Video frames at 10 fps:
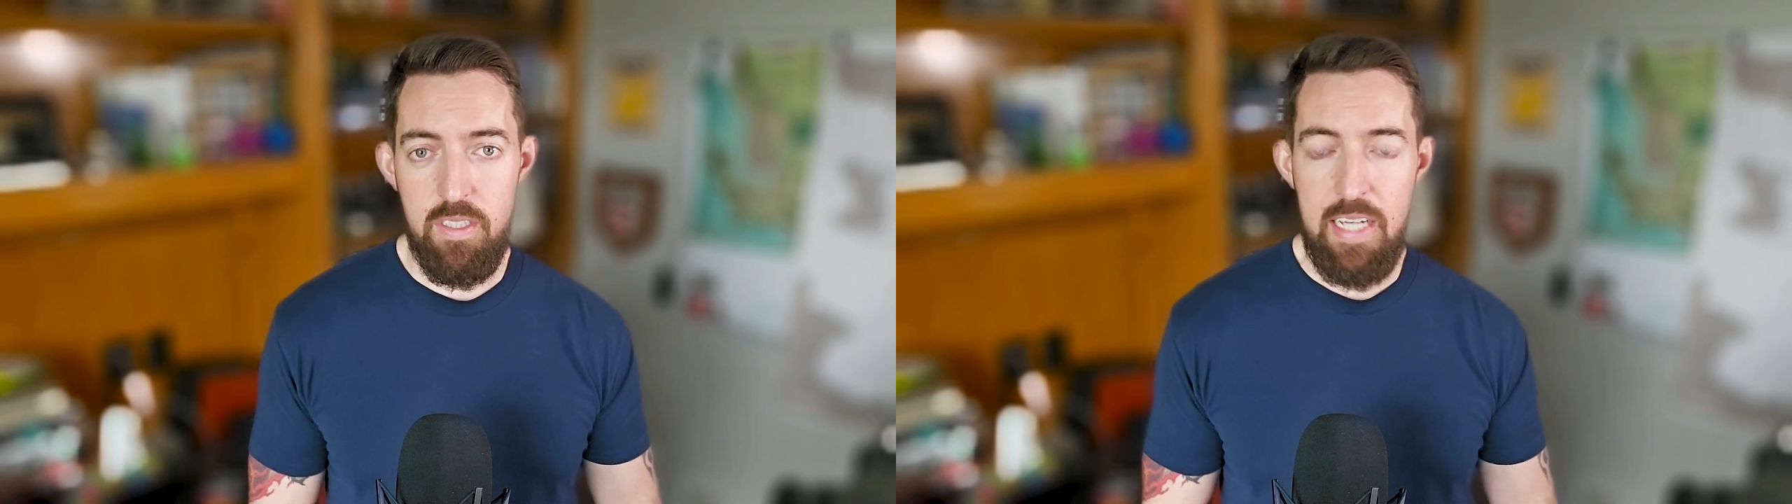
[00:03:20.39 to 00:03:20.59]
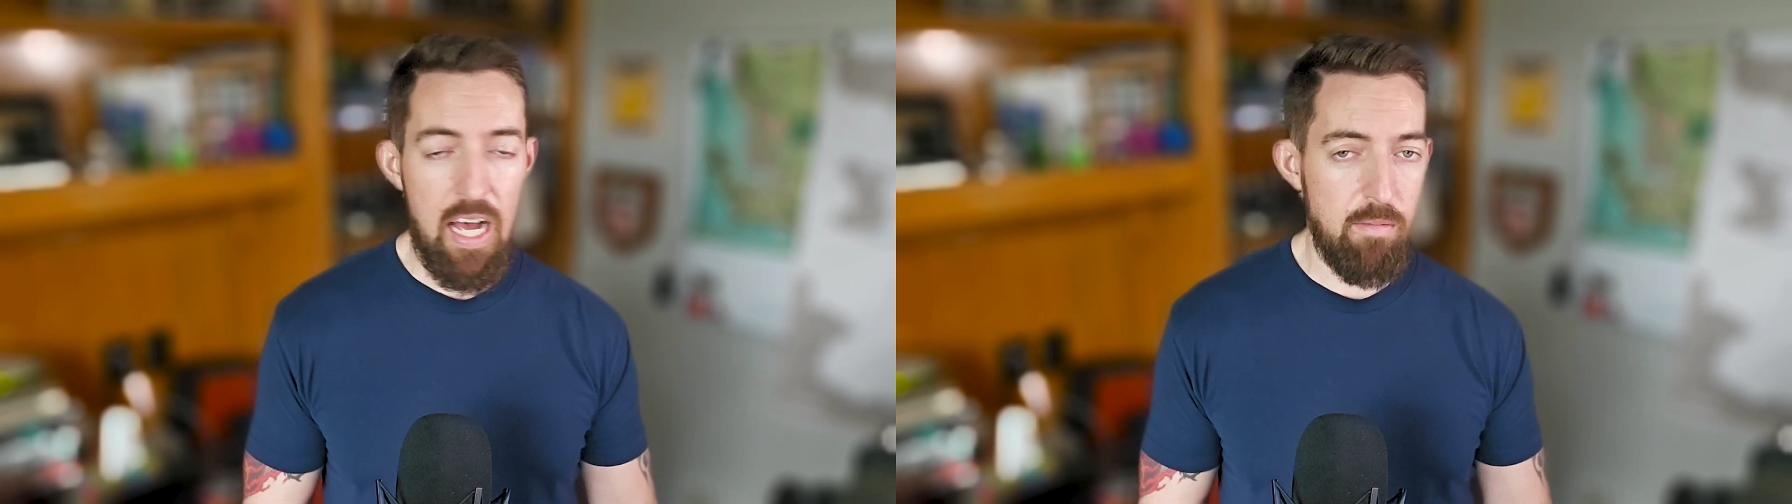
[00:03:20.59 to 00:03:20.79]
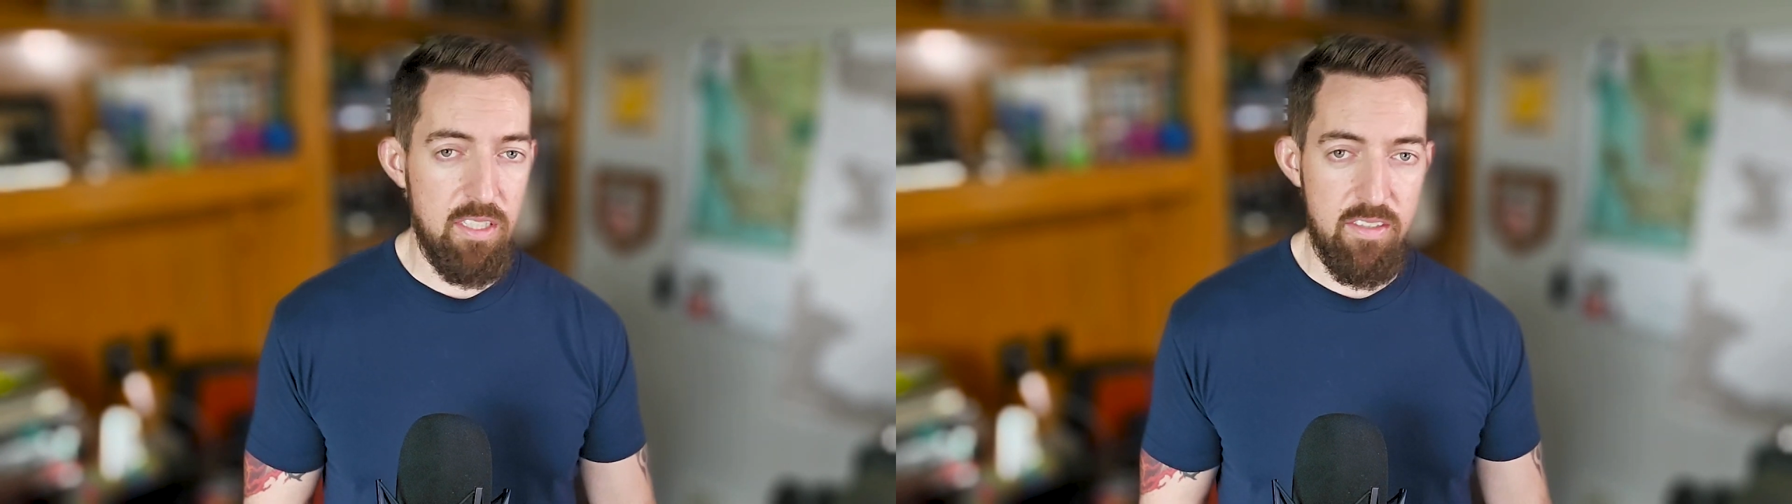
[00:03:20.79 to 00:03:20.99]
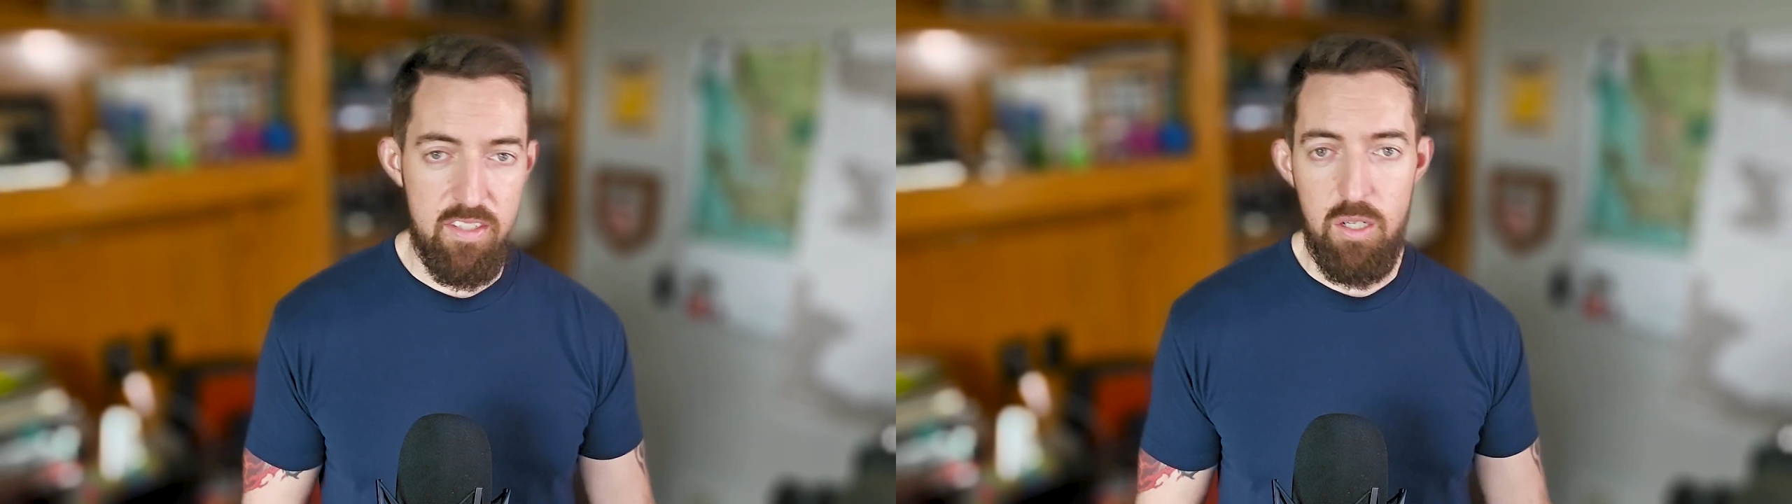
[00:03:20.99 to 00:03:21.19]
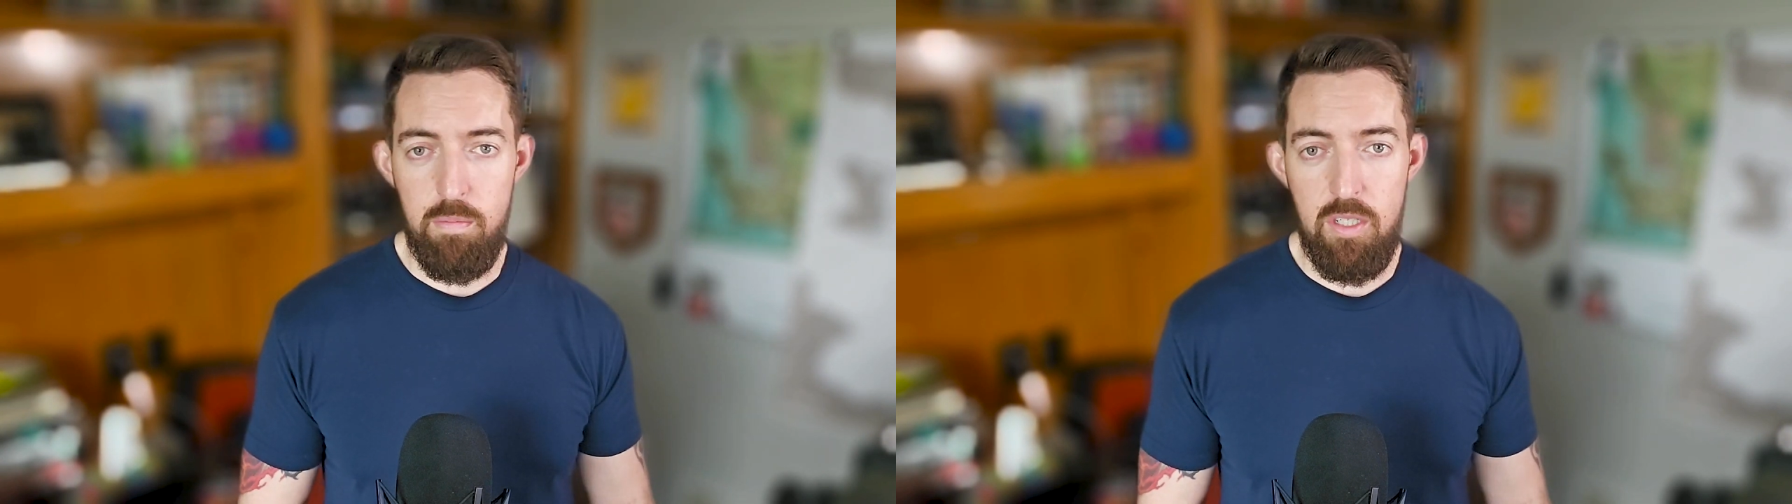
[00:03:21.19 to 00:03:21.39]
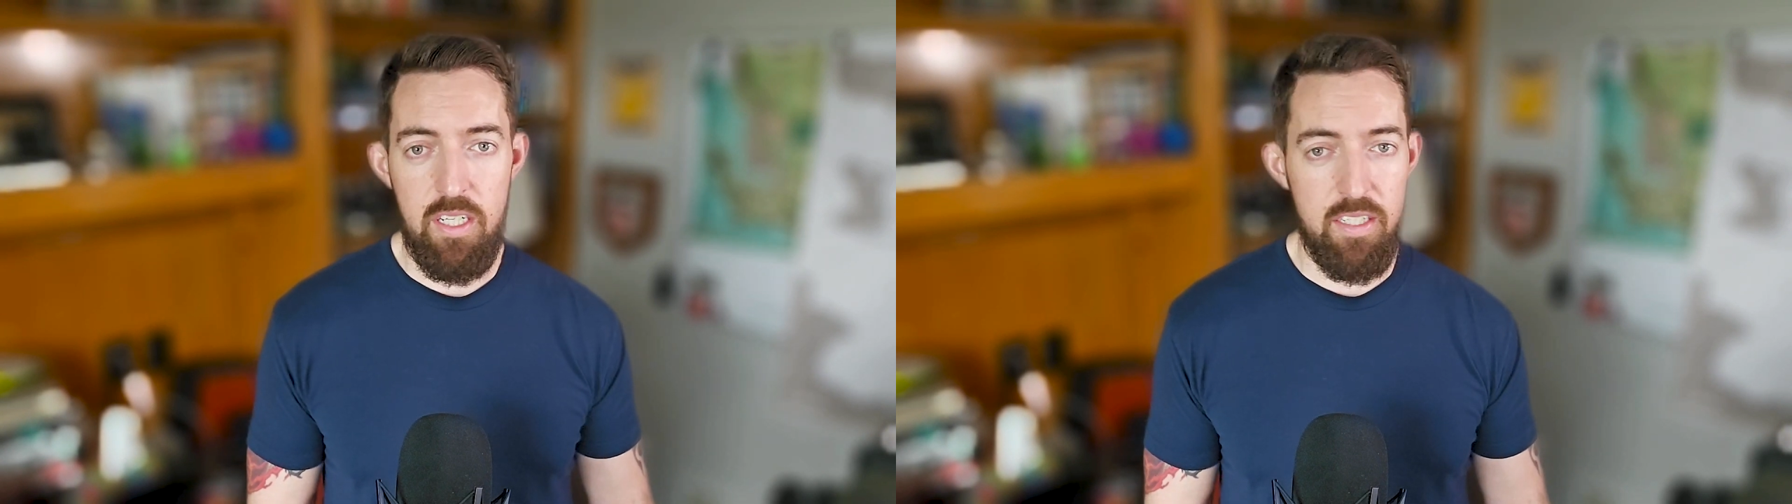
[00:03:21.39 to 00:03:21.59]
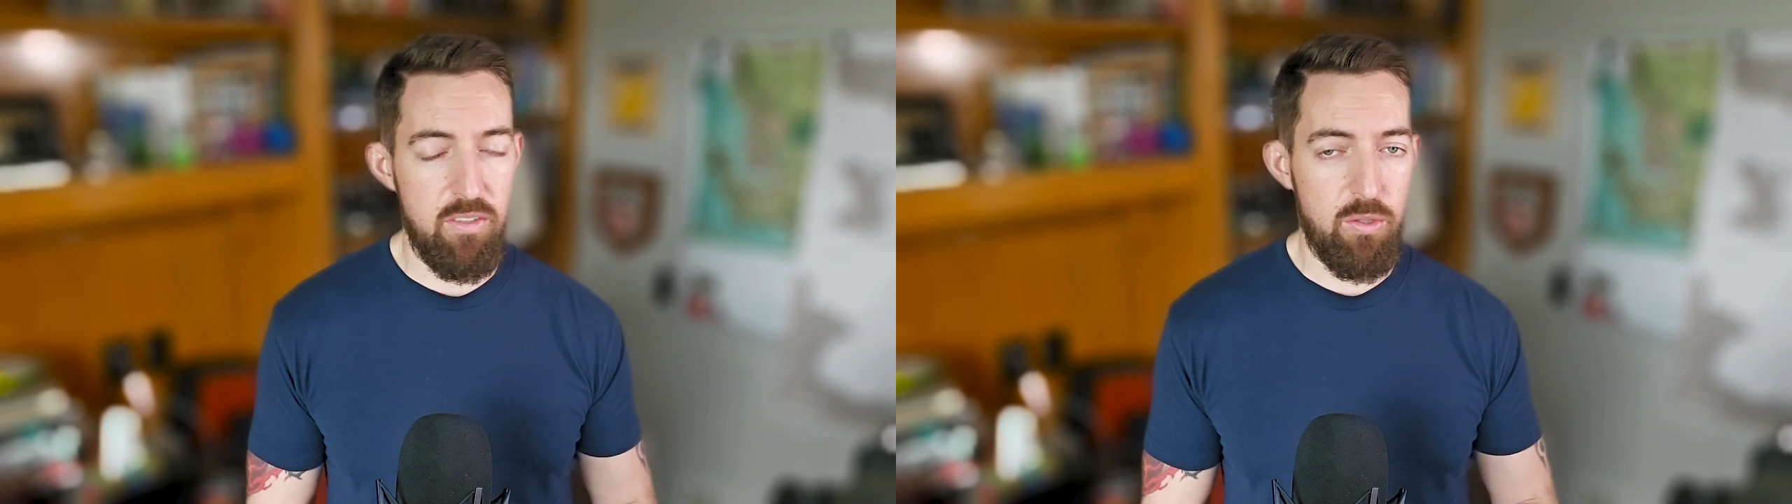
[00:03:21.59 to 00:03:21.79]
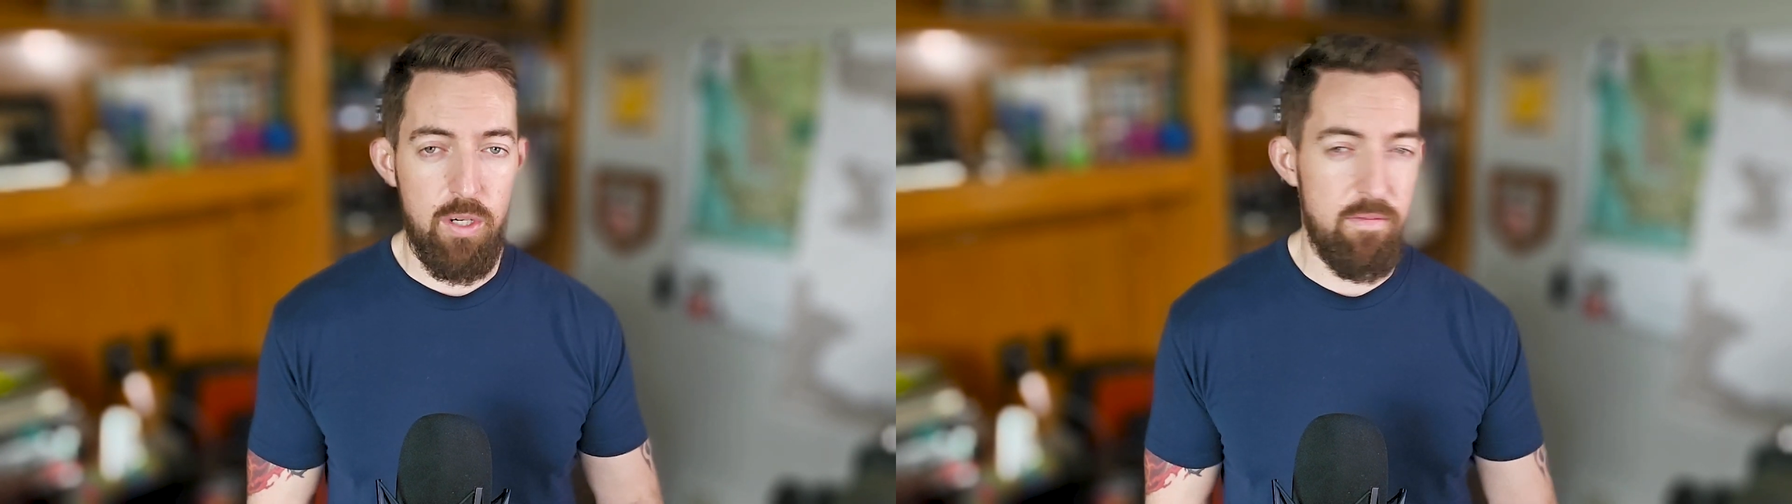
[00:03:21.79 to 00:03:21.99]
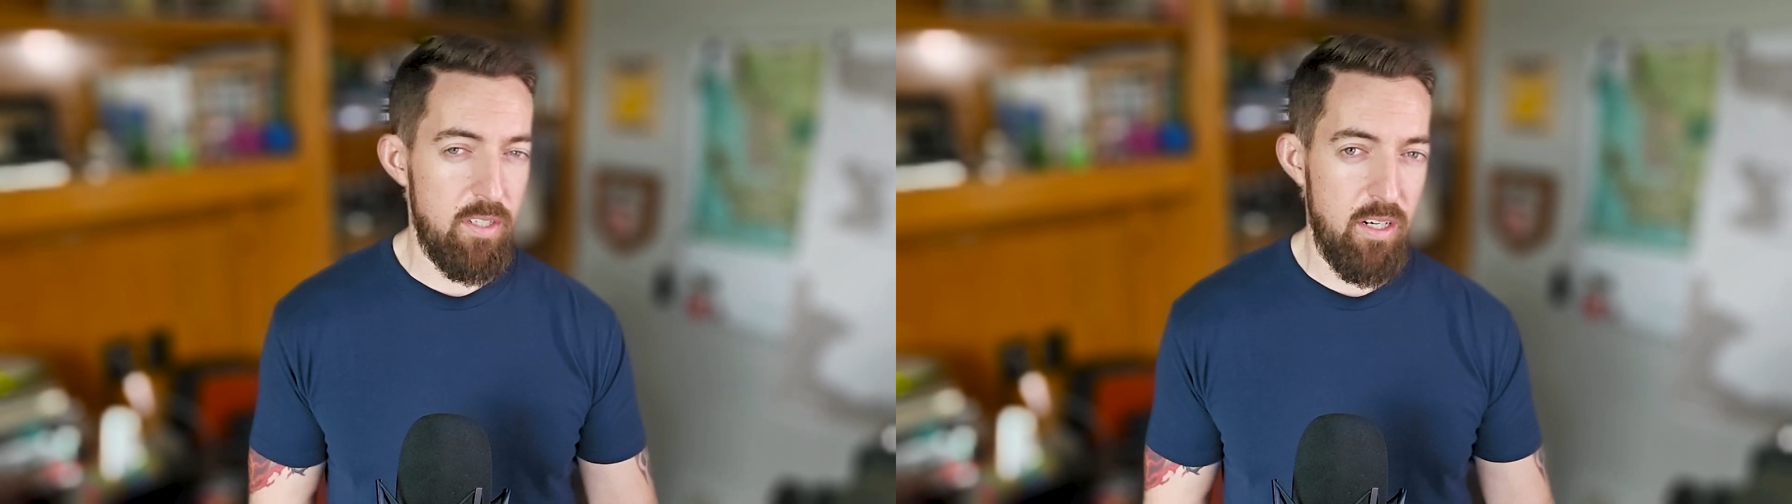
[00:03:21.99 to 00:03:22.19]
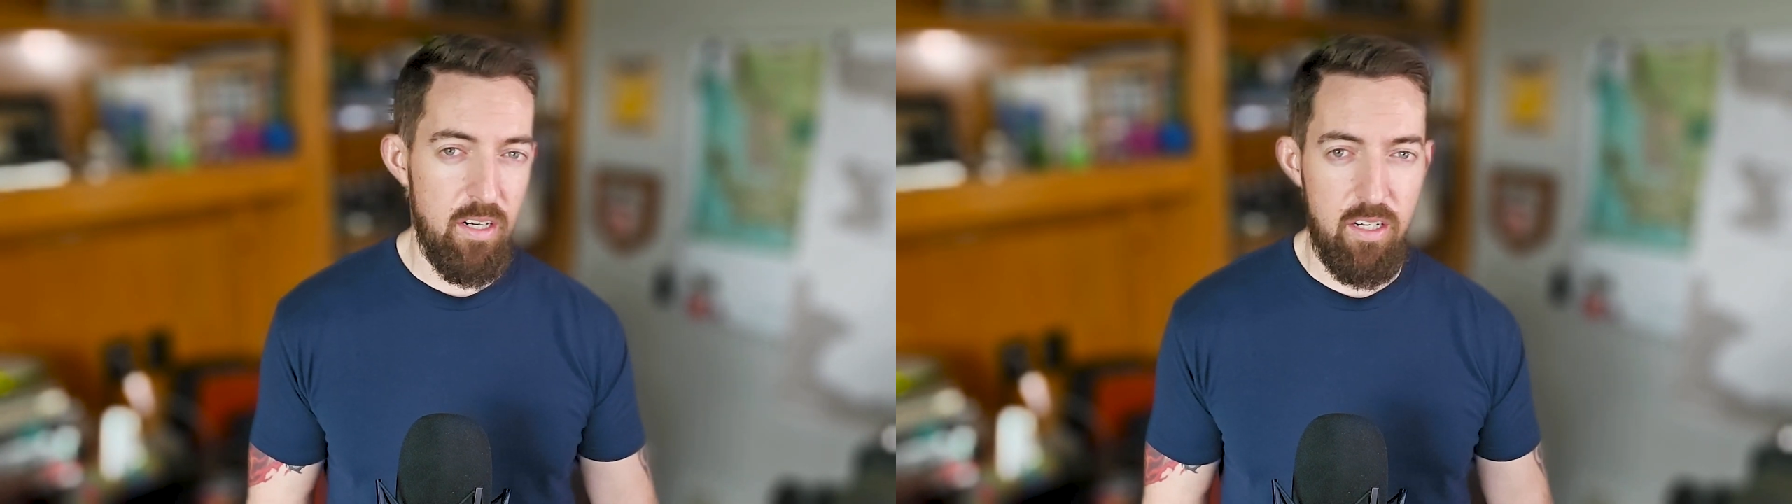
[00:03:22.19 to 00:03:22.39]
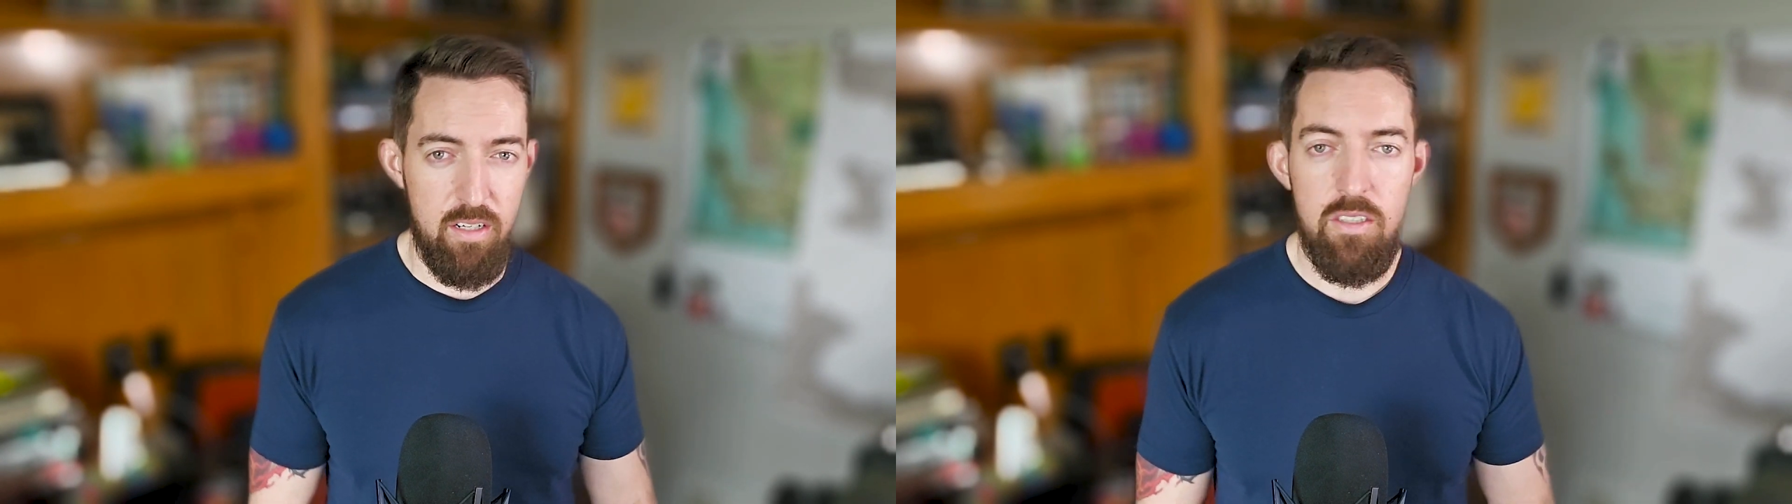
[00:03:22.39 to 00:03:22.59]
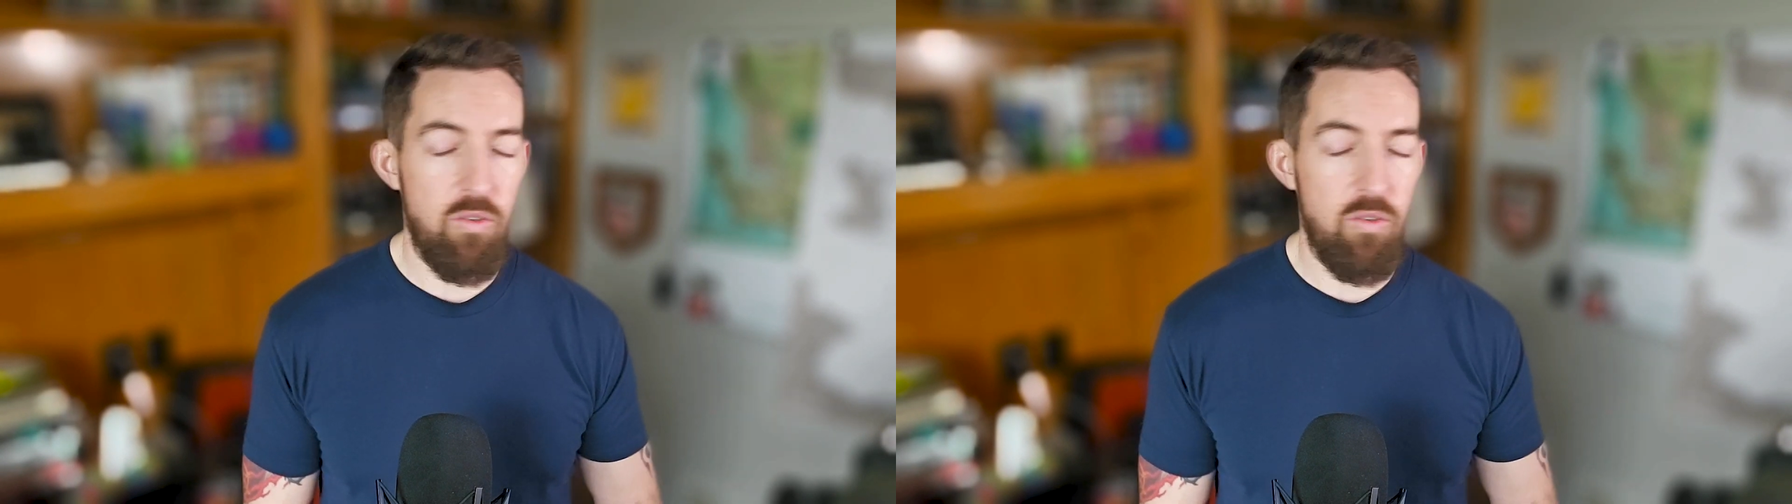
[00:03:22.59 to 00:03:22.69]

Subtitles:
the Goblin's Notebook, Scrivener,